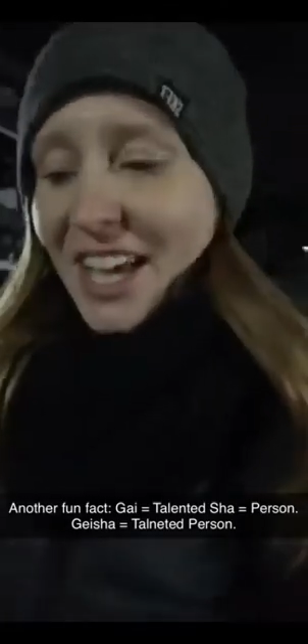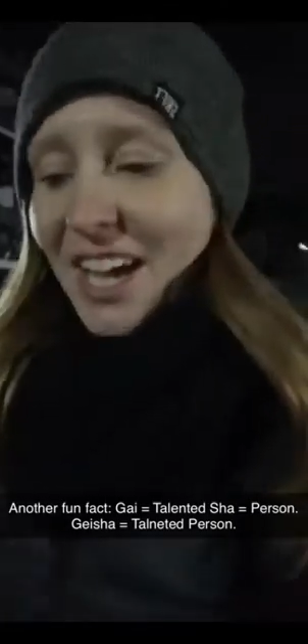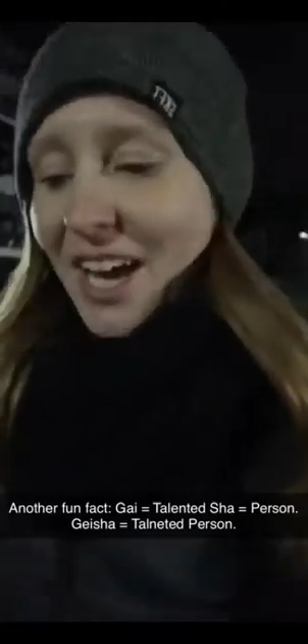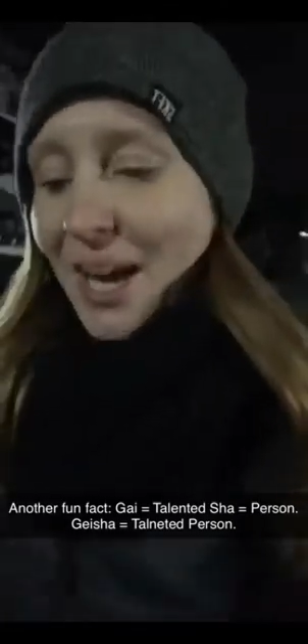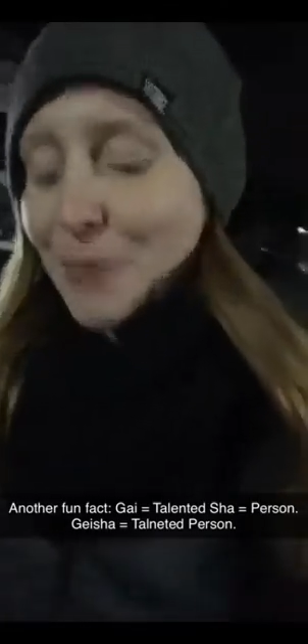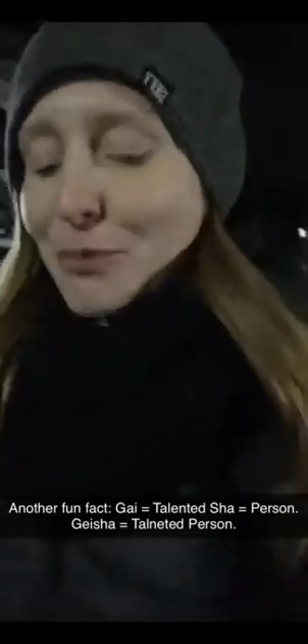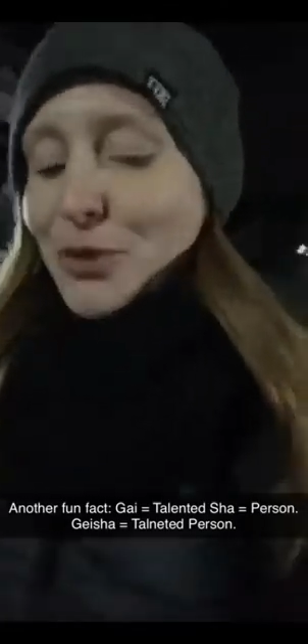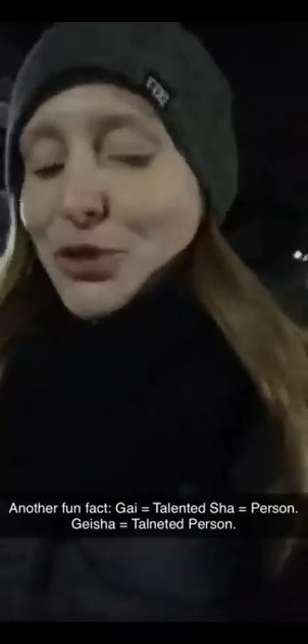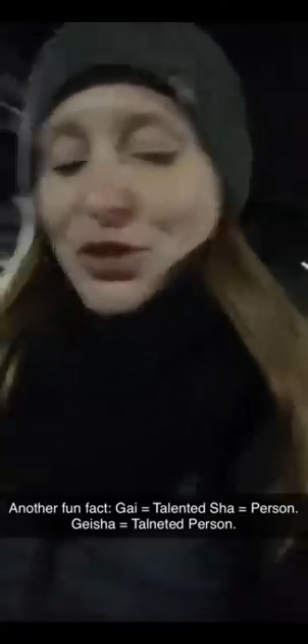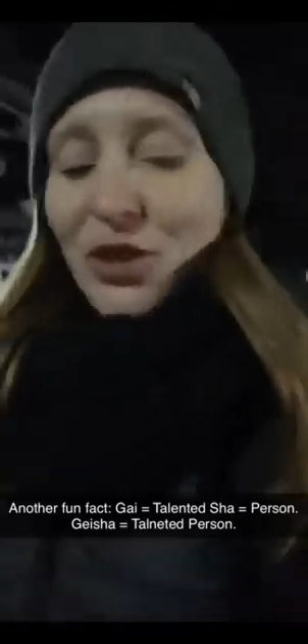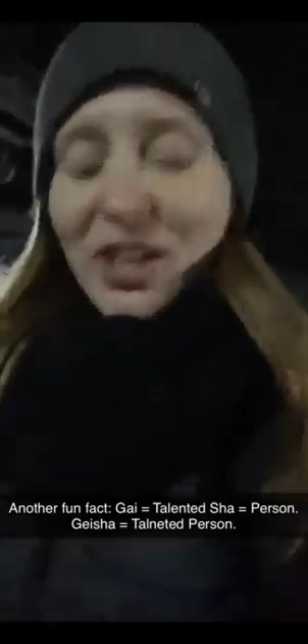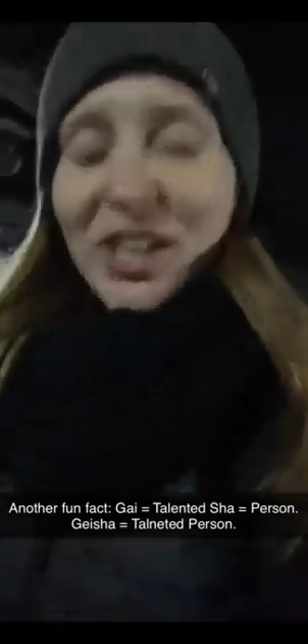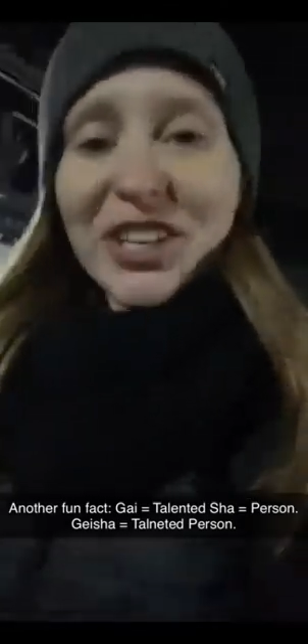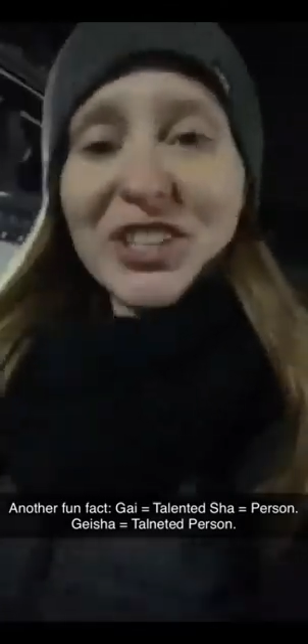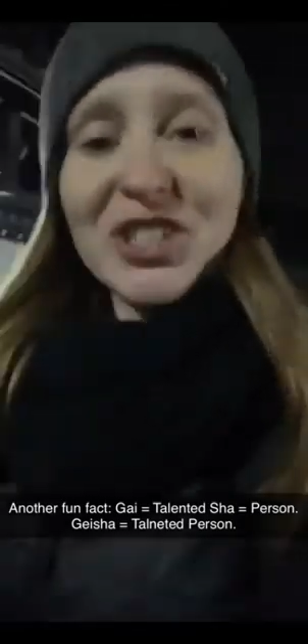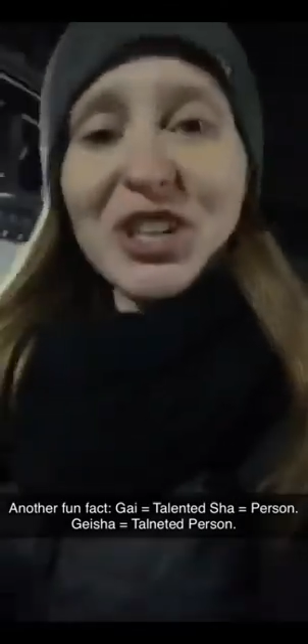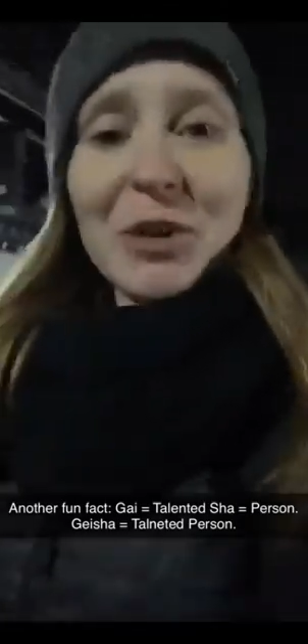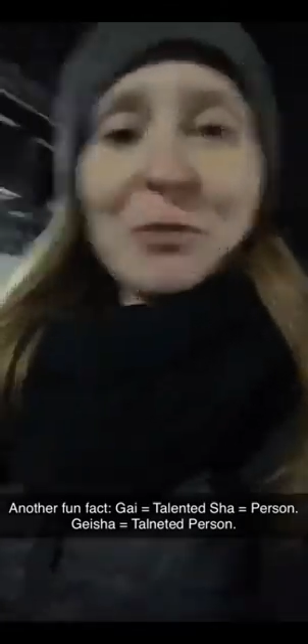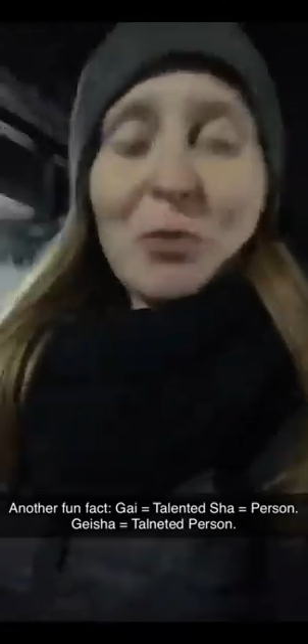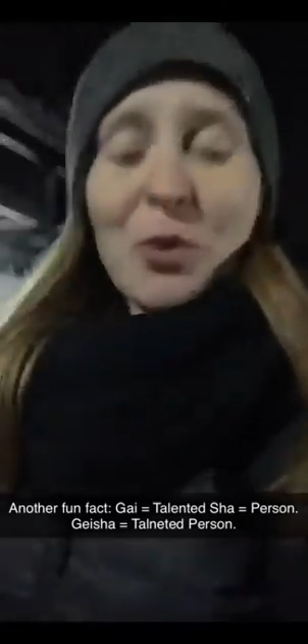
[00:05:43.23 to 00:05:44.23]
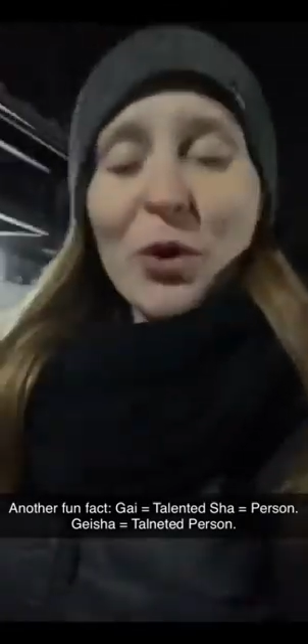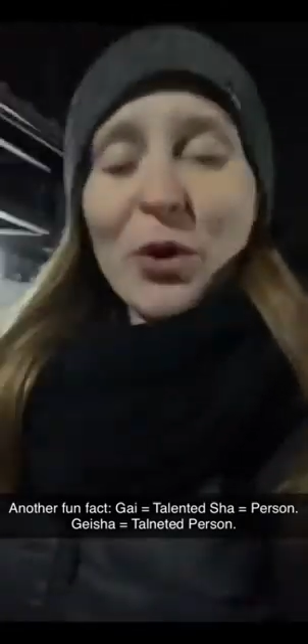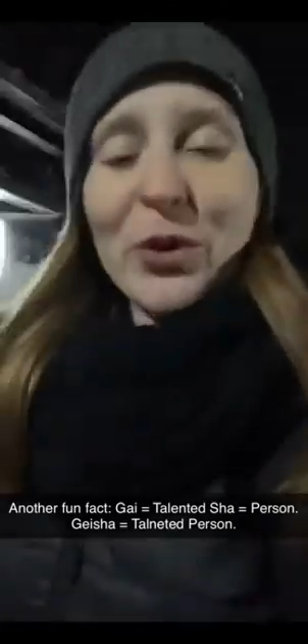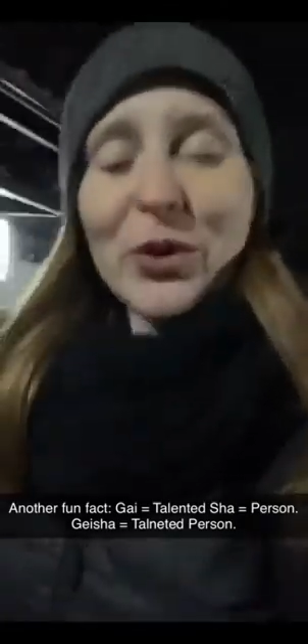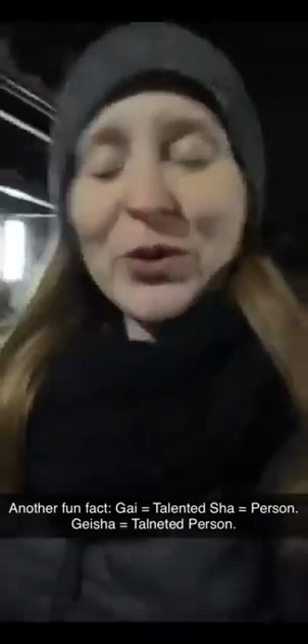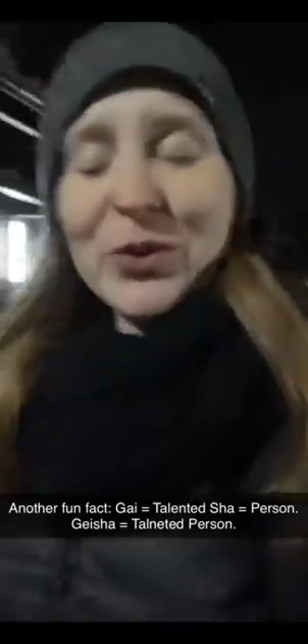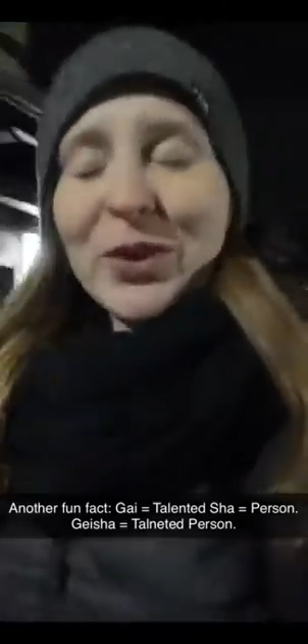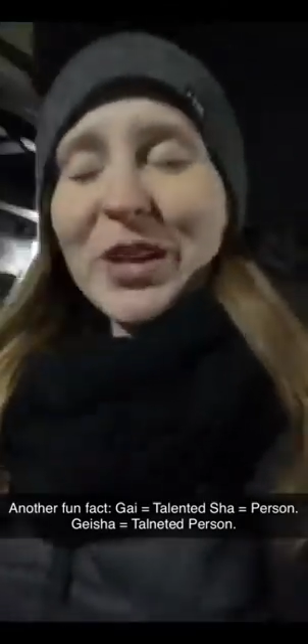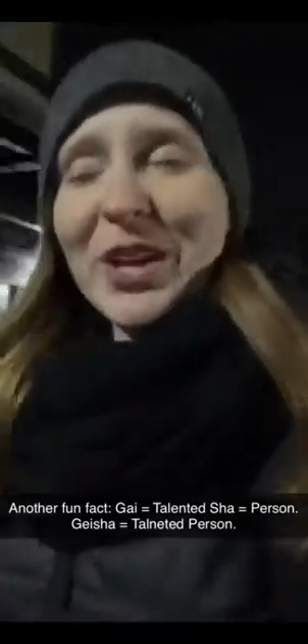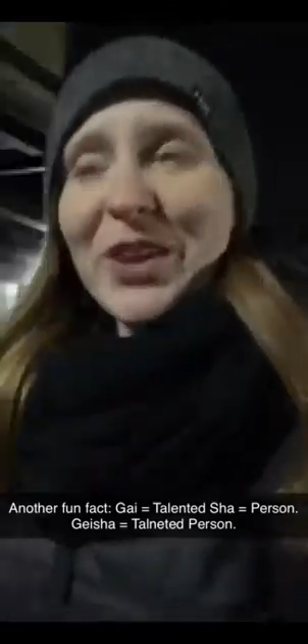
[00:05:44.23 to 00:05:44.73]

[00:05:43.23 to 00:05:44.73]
sure I can share more with you later